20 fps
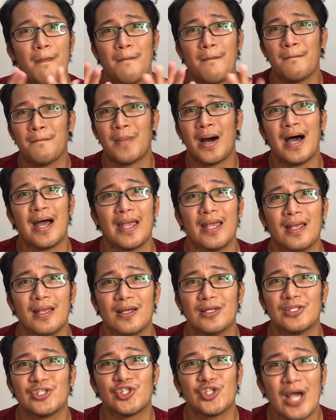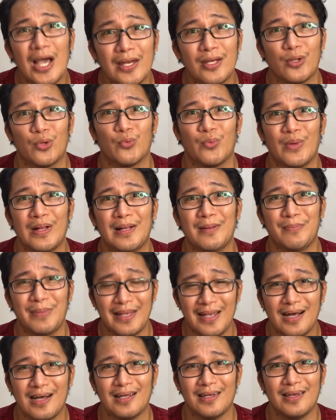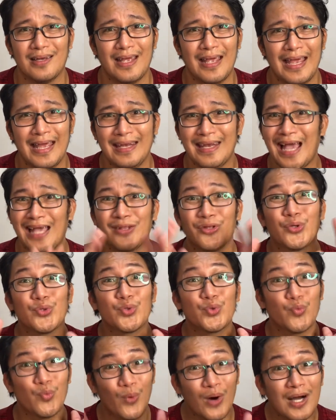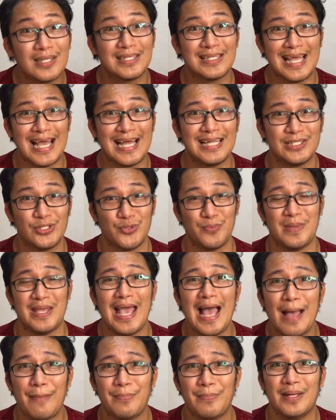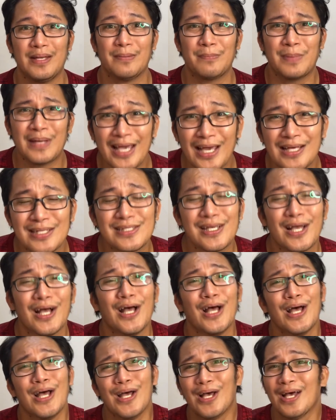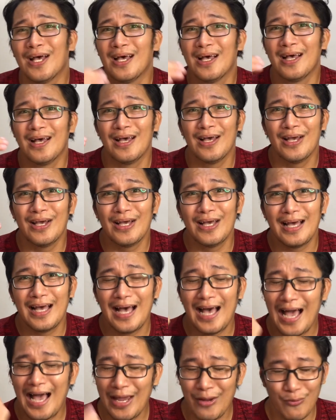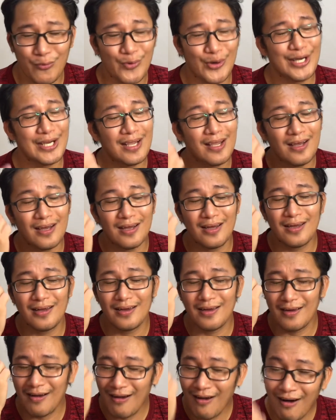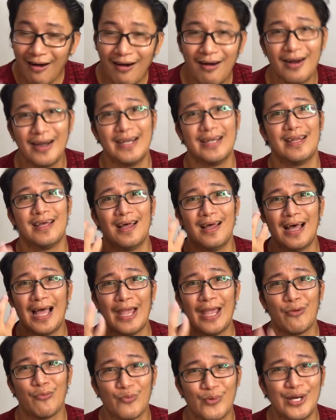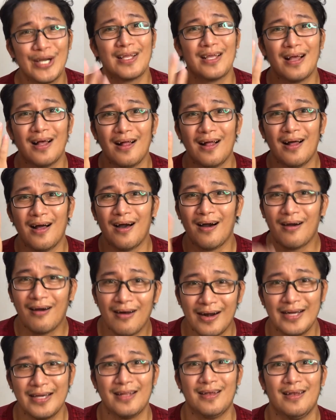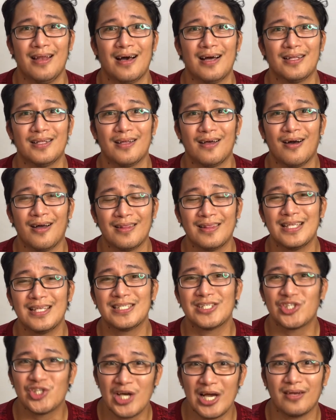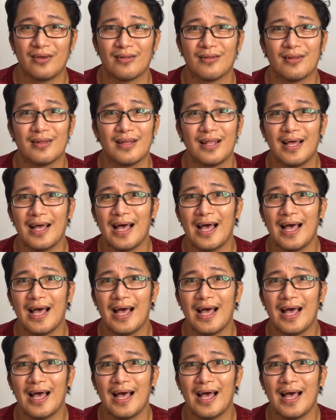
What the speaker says: my channel will be gone, and I don't want that to be happen, because I work hard a lot on this channel.